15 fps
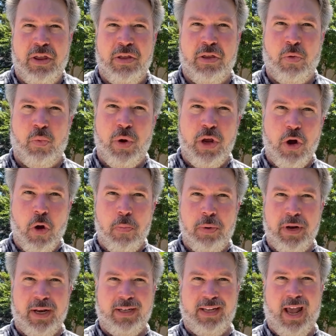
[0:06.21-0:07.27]

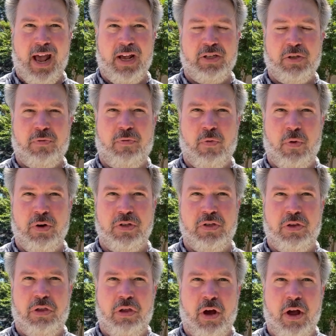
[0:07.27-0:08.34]
reopening task
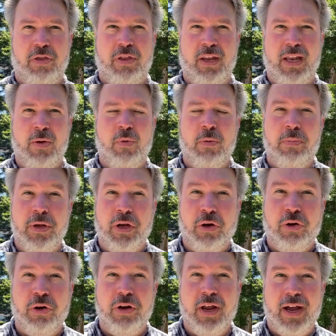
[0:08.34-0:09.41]
force thought that it would be a
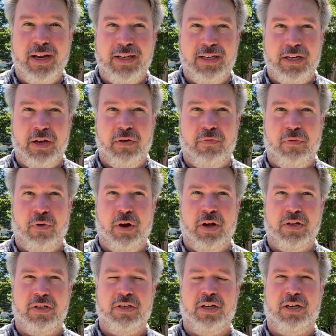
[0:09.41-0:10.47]
good idea for
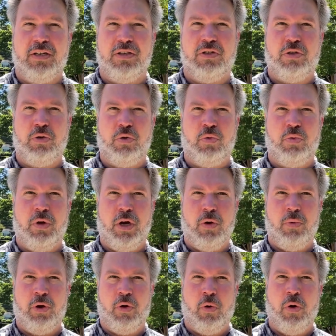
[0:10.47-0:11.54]
us to
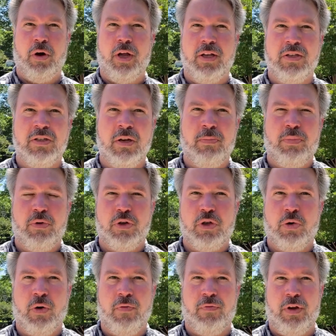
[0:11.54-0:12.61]
record a simple
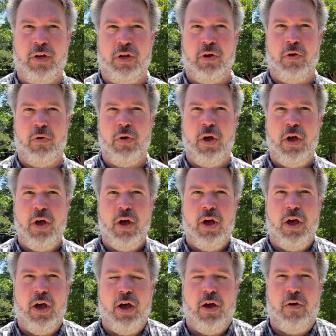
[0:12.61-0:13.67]
short video
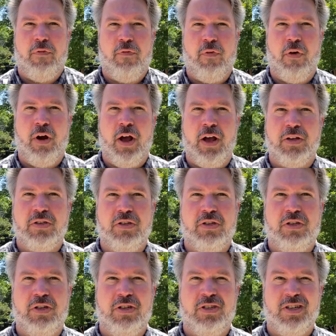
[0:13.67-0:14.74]
for us
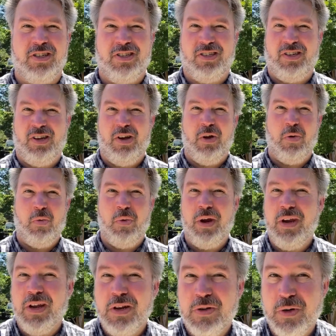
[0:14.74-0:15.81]
to just
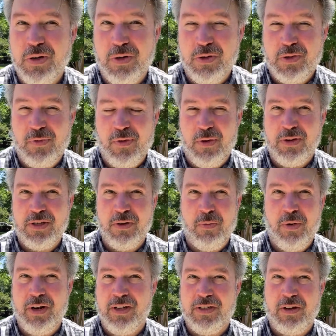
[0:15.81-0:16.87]
reintroduce folks to
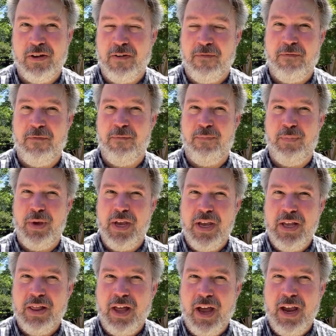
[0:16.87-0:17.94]
what it's going to
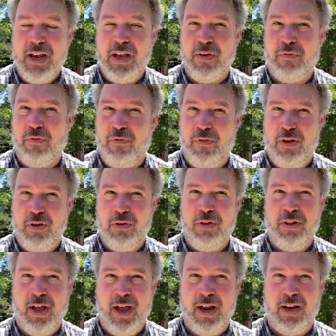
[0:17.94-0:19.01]
be like and
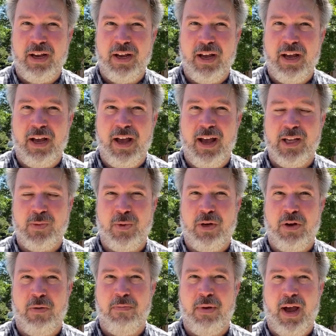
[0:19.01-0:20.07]
feel like as
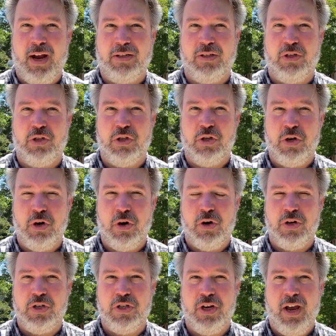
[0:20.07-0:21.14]
we come back to
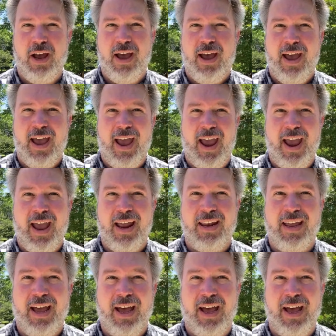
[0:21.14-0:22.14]
church. And